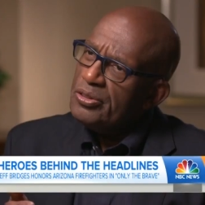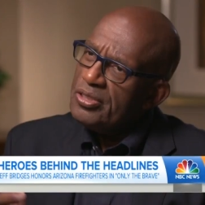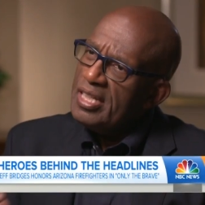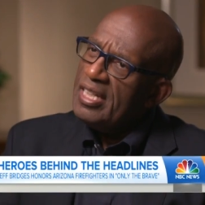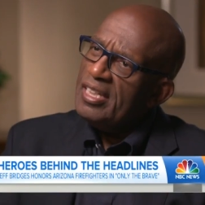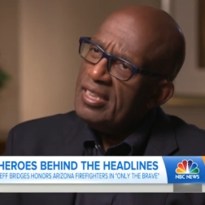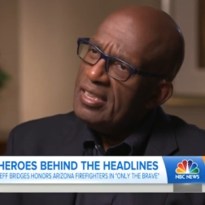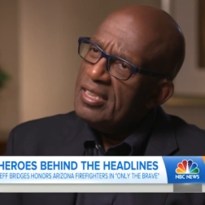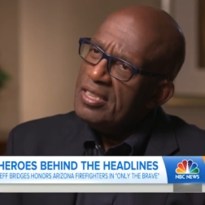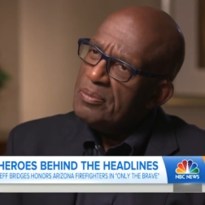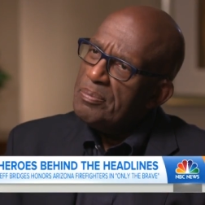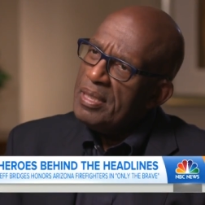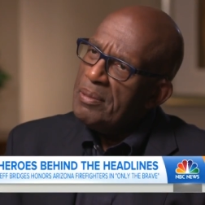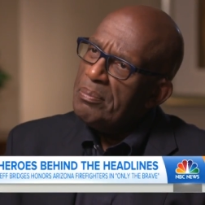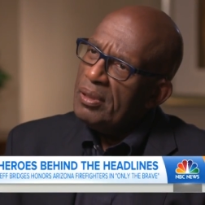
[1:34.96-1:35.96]
sending these
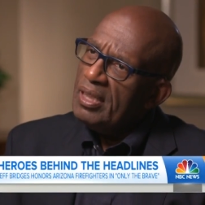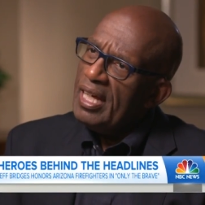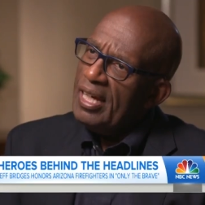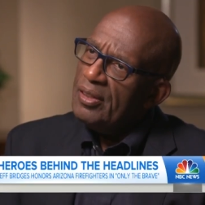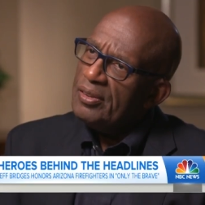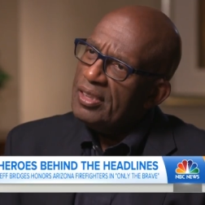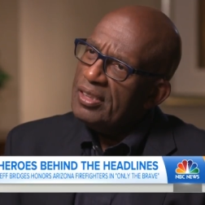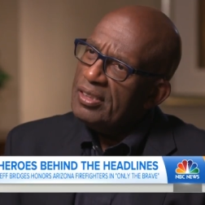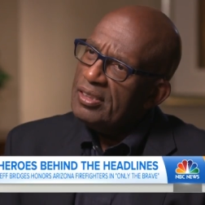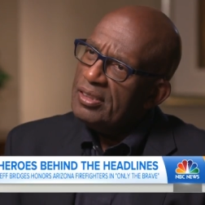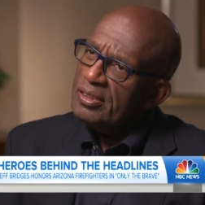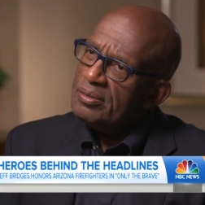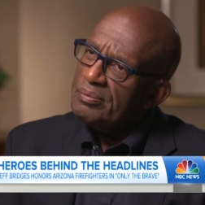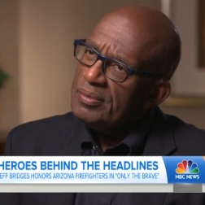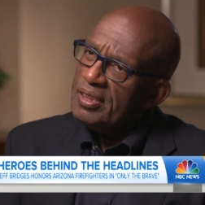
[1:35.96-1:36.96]
people out into,
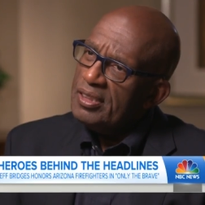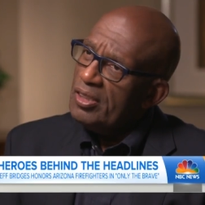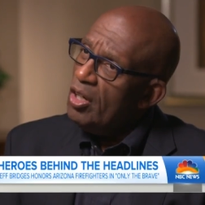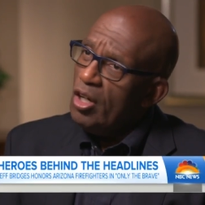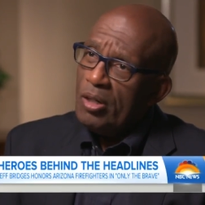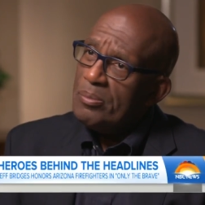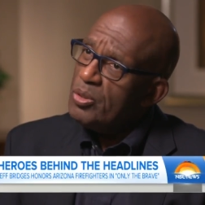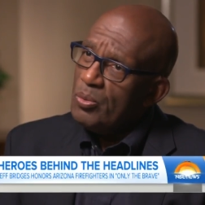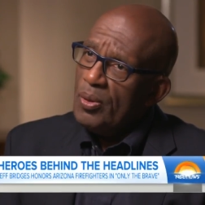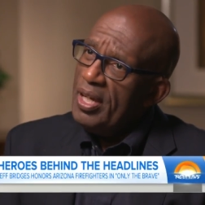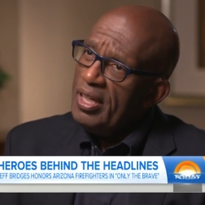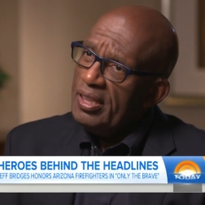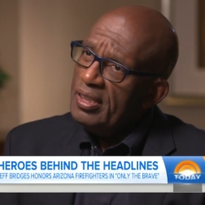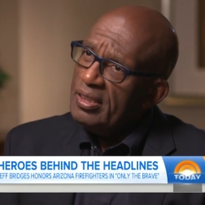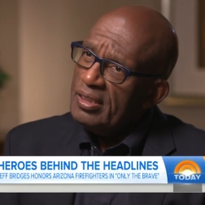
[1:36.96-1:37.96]
into harm's
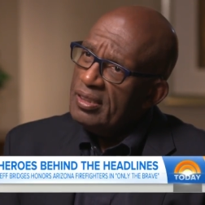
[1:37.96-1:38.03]
way.